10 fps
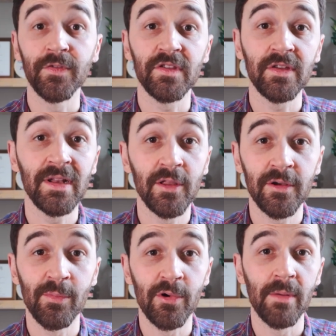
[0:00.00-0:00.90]
if you still need to
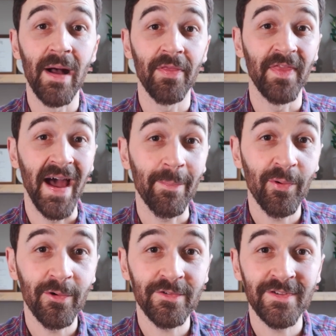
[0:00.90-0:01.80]
learn more about
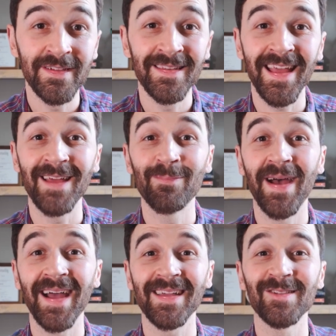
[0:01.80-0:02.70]
that portion, head
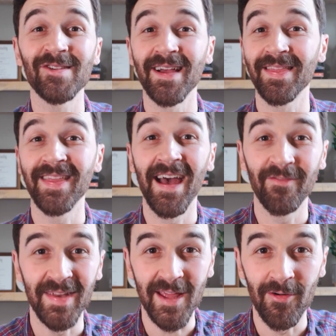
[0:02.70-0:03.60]
back and check
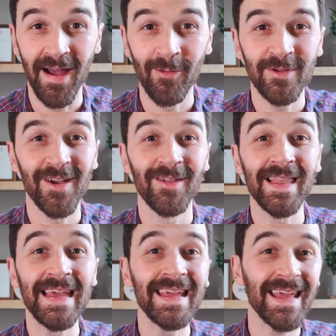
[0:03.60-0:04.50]
that video out, which I'll
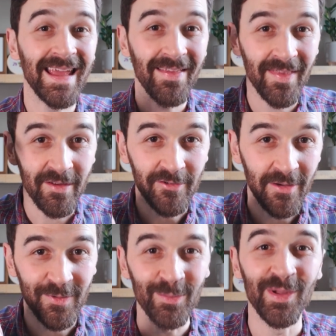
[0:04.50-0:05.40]
link in the
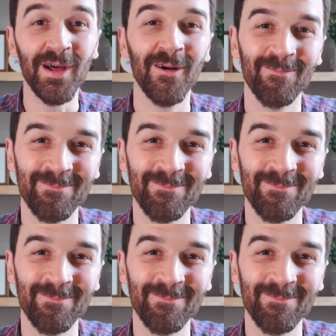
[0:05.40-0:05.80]
description below.